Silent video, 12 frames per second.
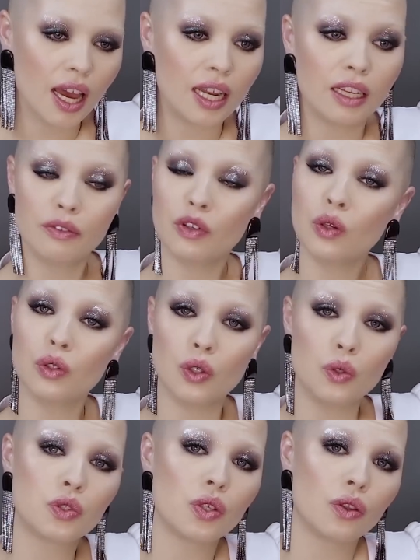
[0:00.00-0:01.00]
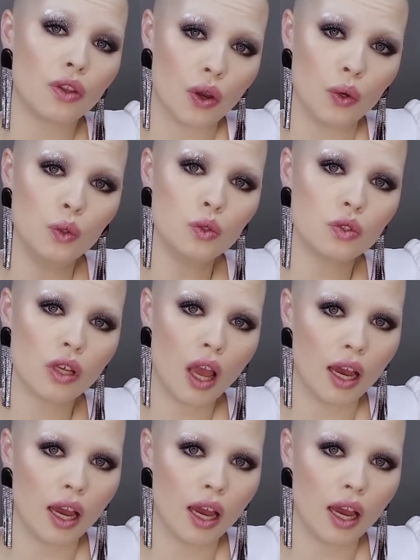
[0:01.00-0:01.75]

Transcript: and if you use those